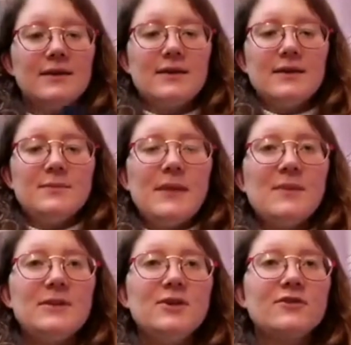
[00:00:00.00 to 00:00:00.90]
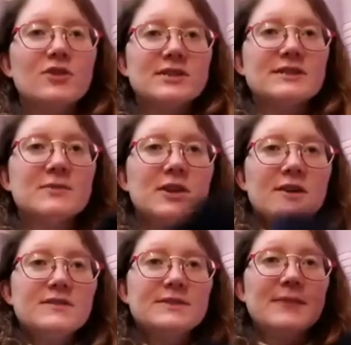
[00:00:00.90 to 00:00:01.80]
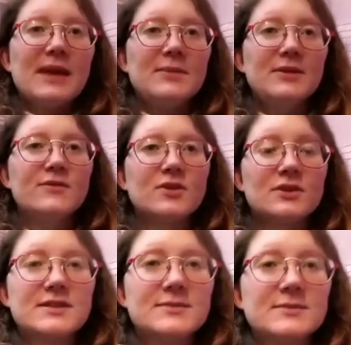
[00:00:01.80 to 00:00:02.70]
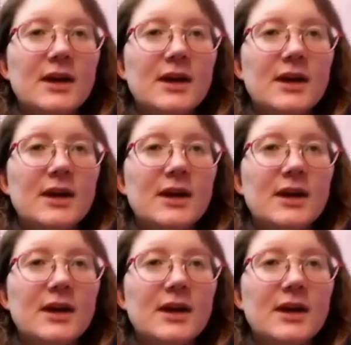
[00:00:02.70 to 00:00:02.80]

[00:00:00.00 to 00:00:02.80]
Maybe you've got some gloves. Maybe you've got a